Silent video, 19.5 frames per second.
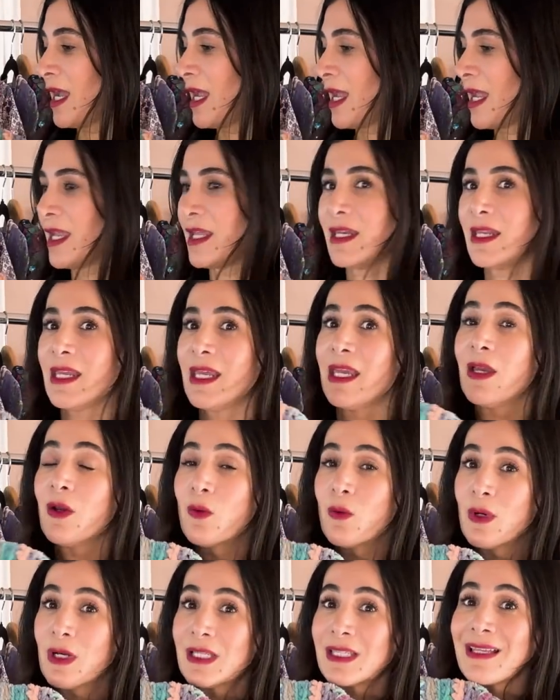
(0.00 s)
and it
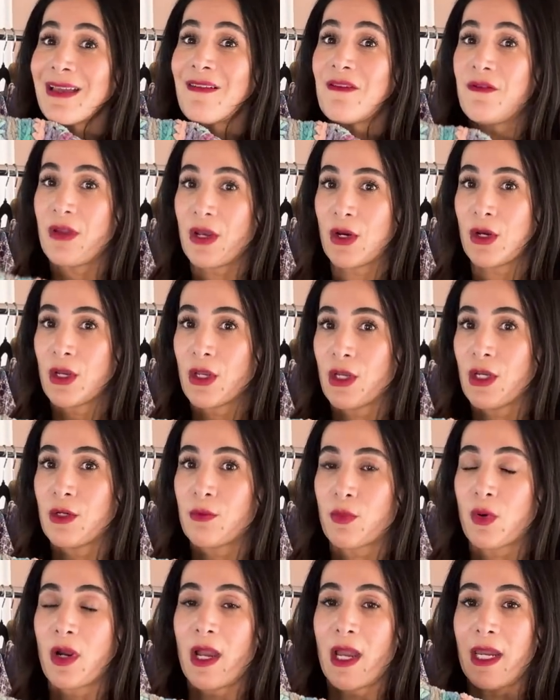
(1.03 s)
was a very good
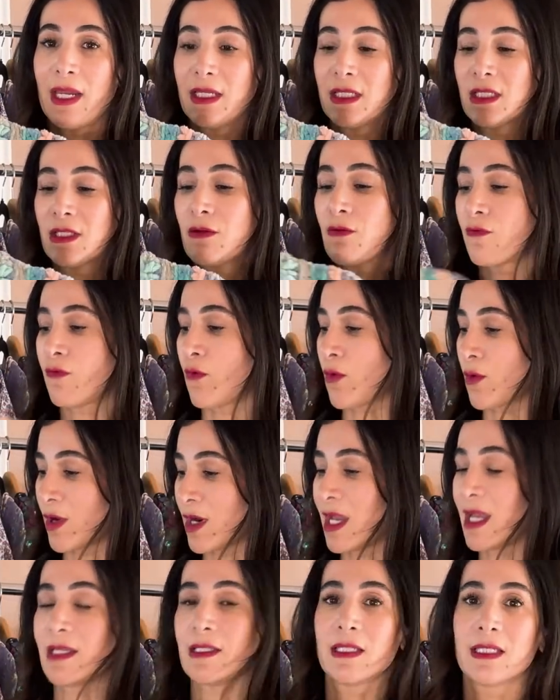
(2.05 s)
price for
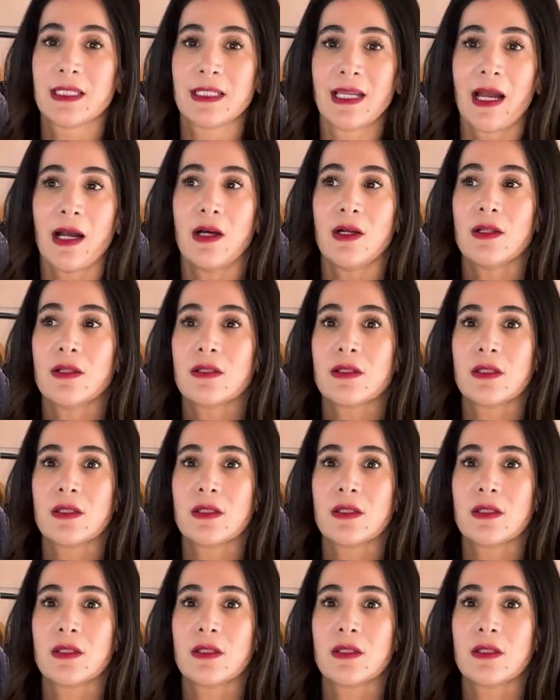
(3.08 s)
Estelle.